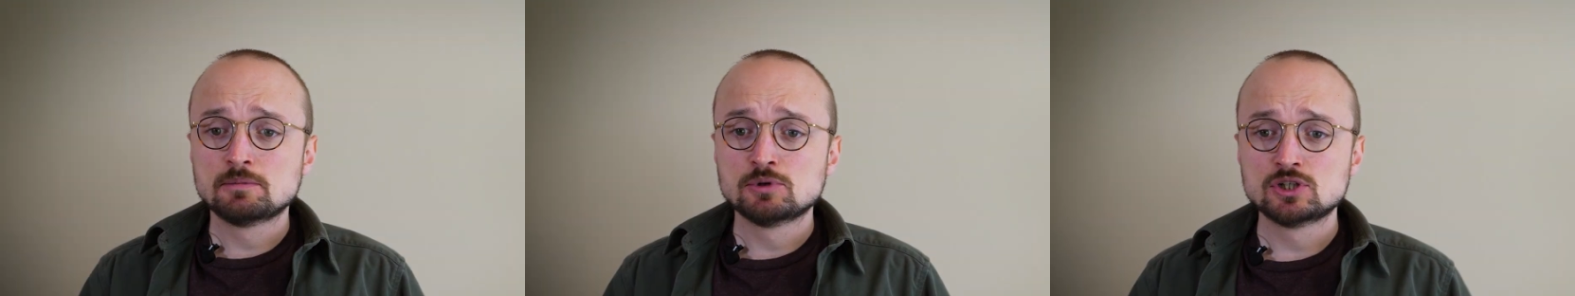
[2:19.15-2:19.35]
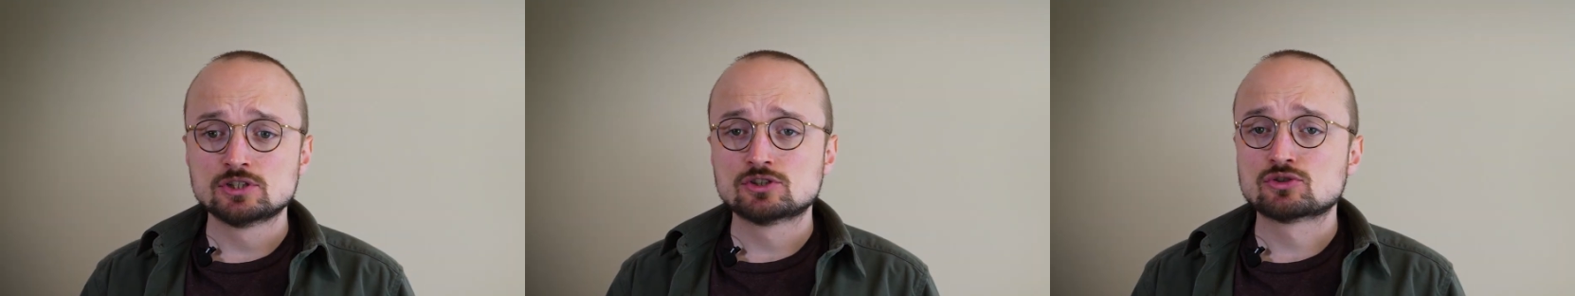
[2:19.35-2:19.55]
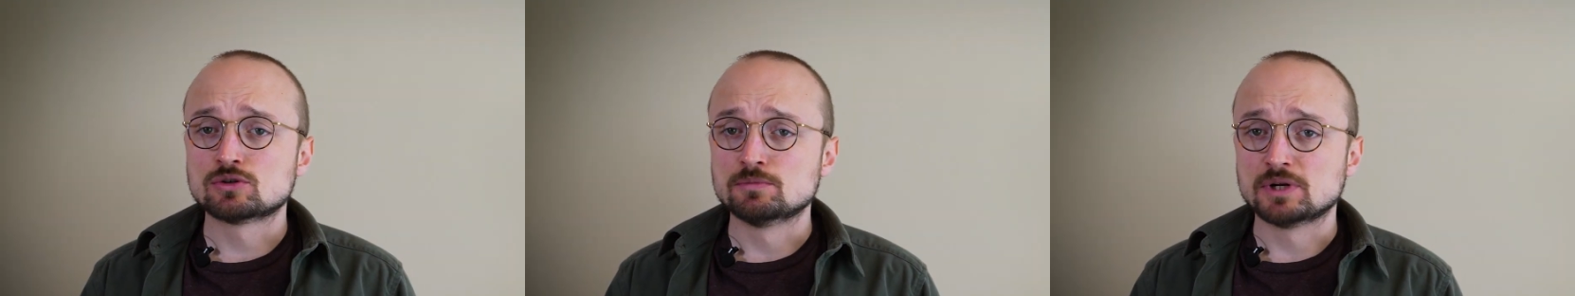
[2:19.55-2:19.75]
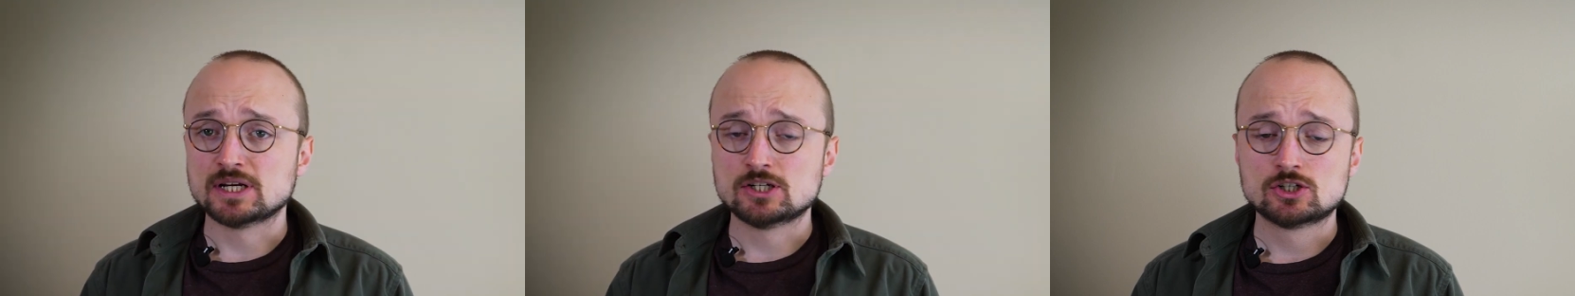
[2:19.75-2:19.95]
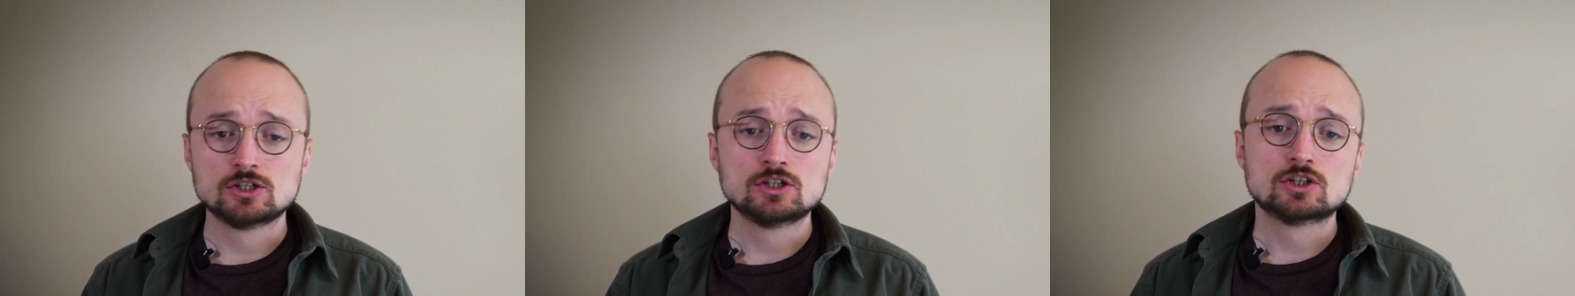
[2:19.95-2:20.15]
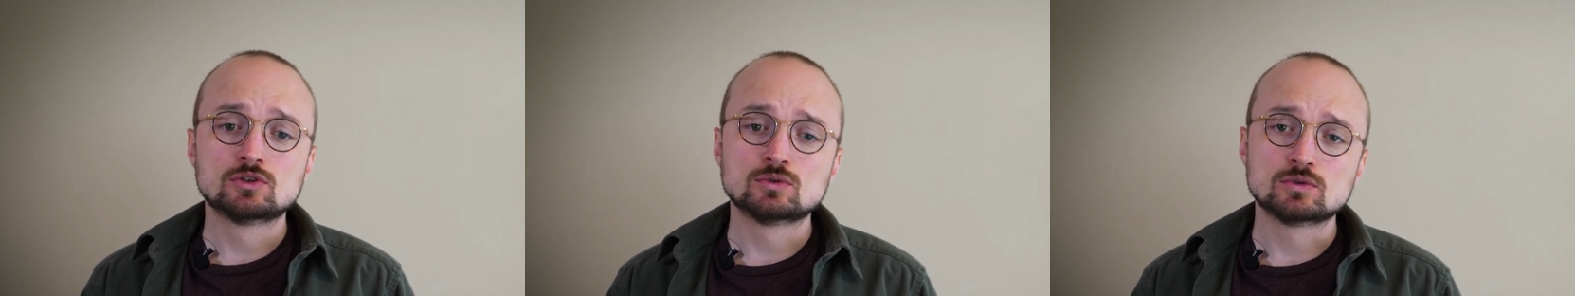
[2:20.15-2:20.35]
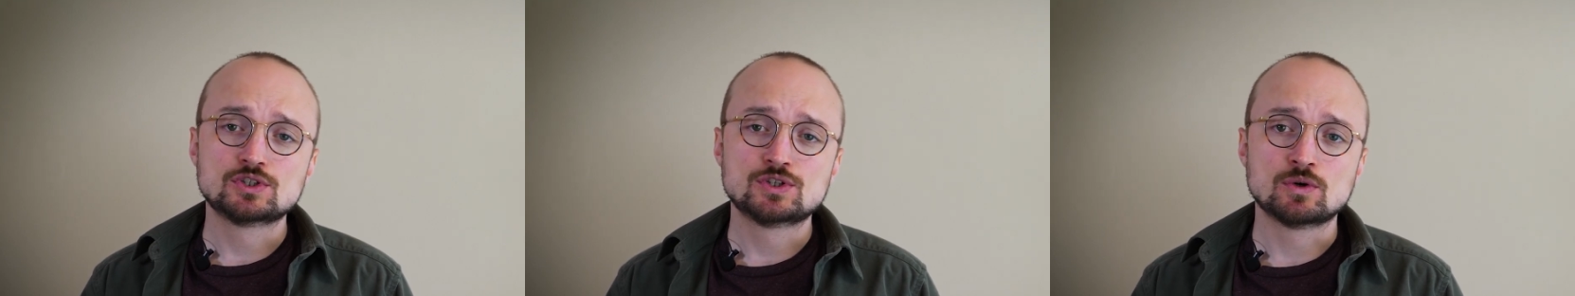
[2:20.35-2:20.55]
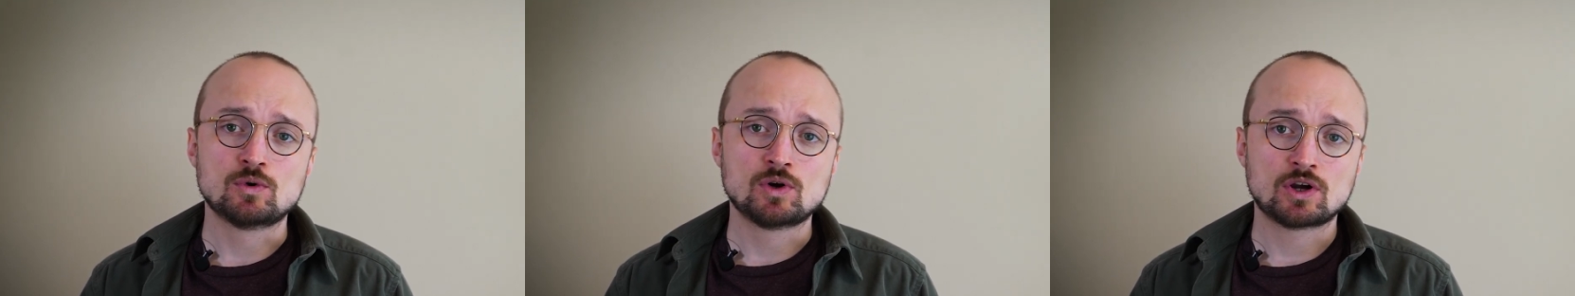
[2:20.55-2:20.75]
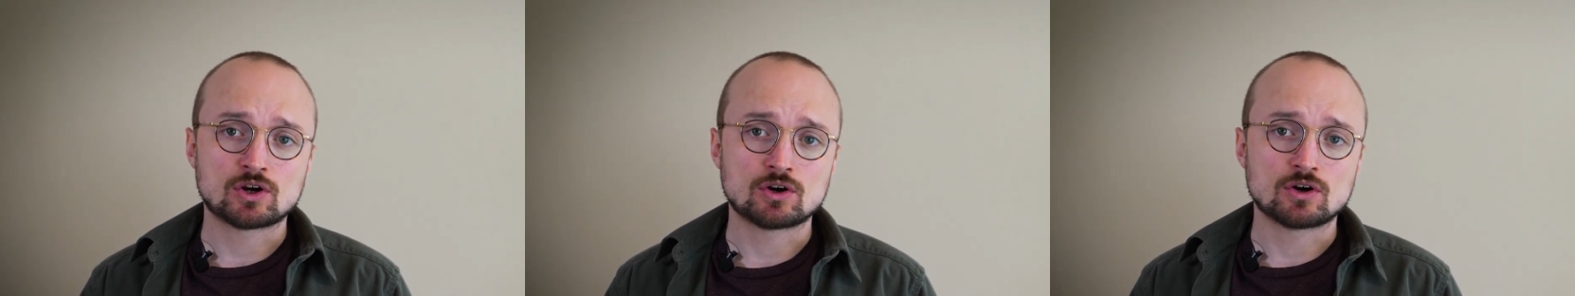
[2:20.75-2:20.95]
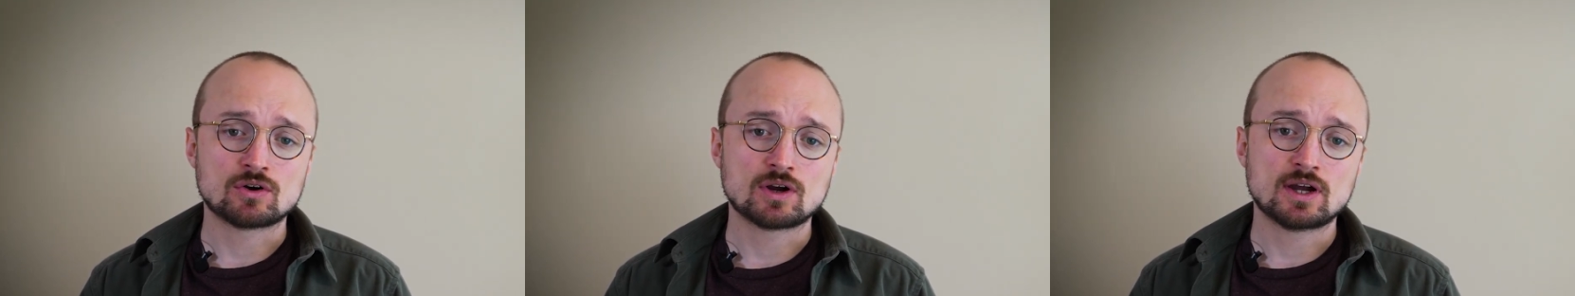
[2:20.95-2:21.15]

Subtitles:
and discrimination can also occur